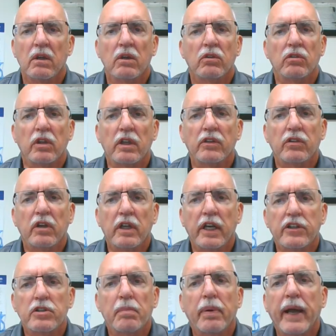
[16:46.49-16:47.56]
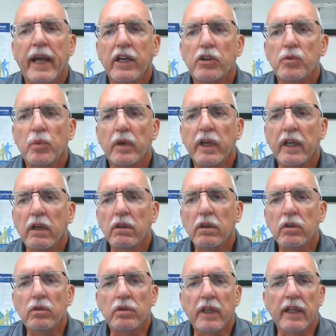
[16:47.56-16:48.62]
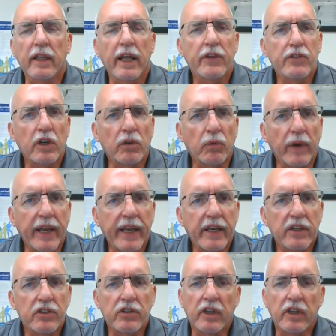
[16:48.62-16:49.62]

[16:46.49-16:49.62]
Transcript: So this connection package would include the electric range,